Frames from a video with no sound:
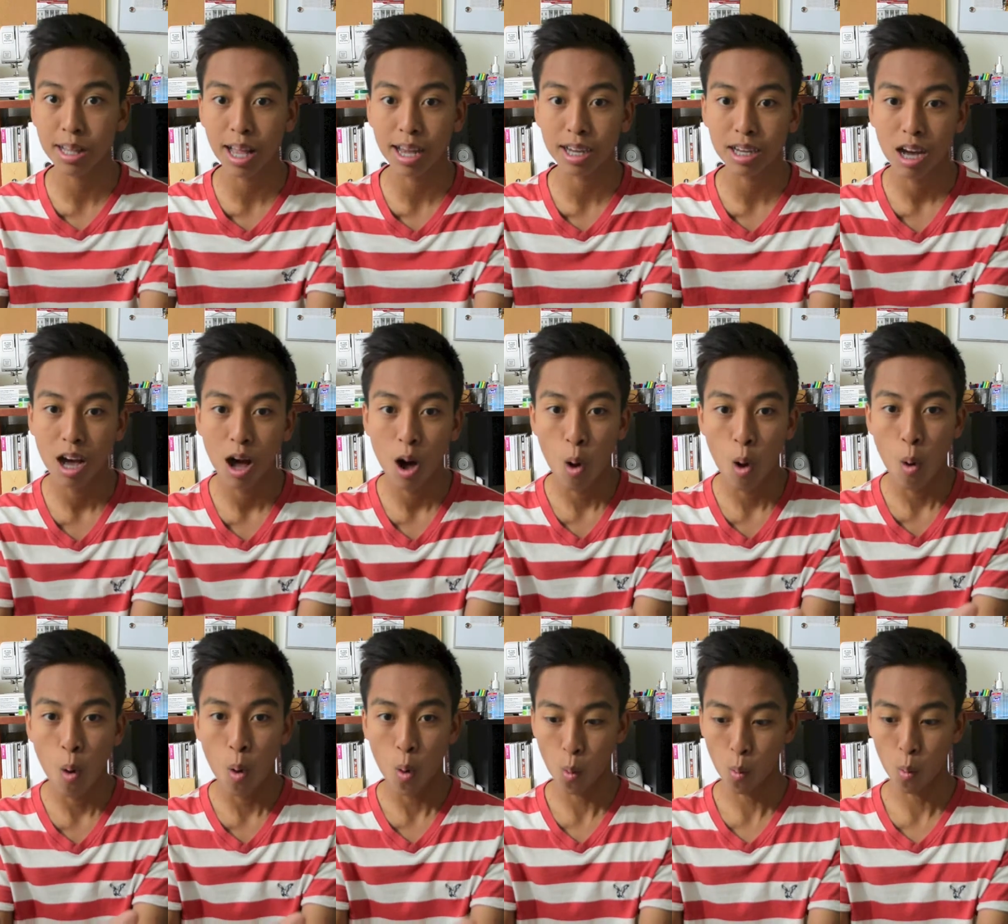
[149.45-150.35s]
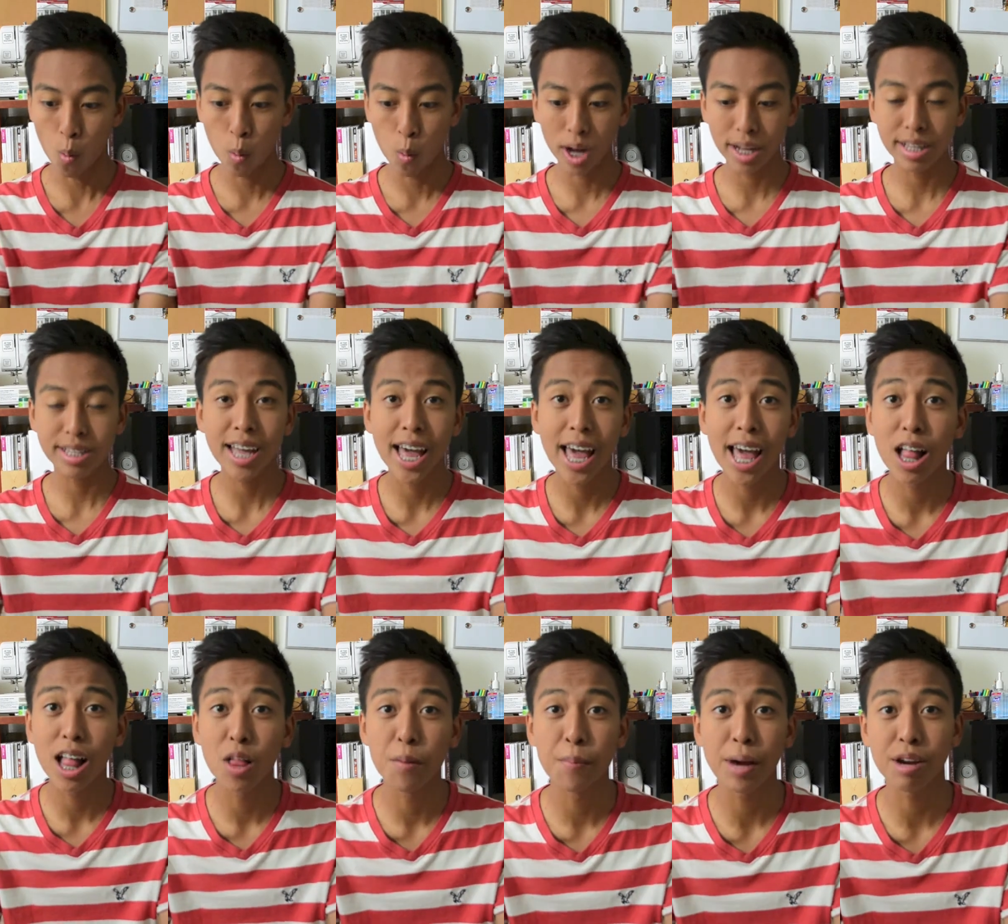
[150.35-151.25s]
Like, what the
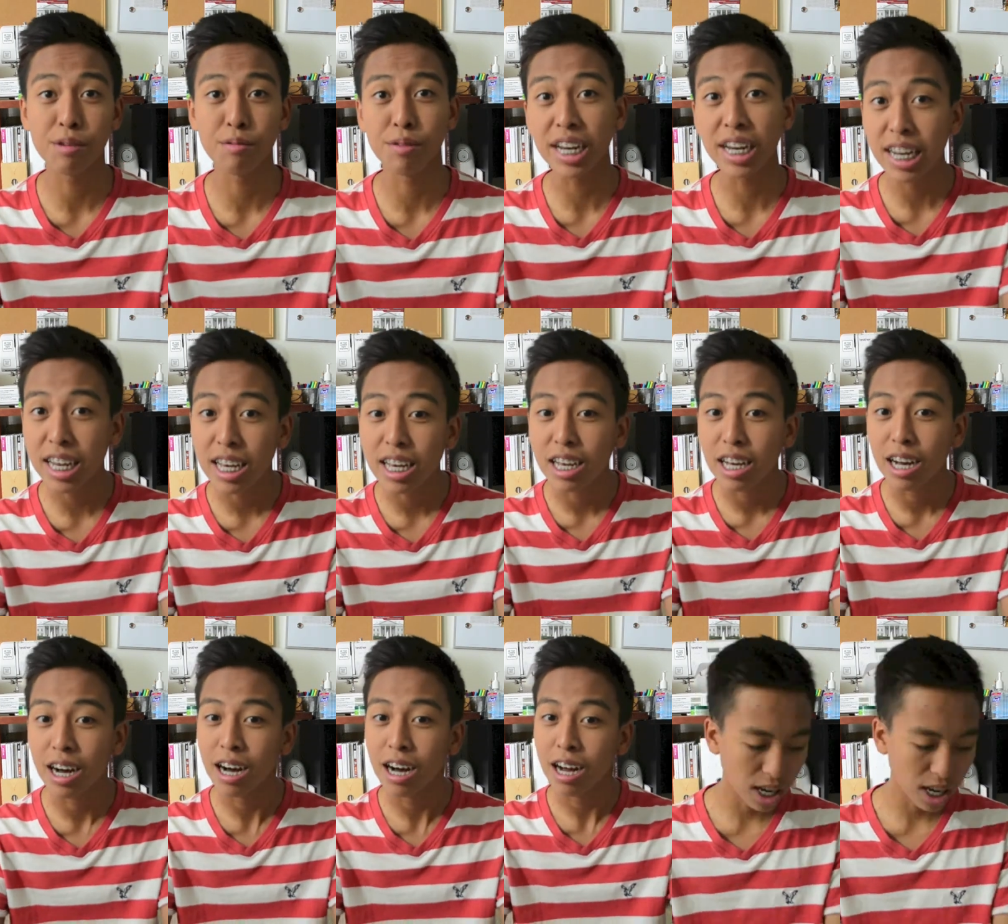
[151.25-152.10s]
hell am I reading?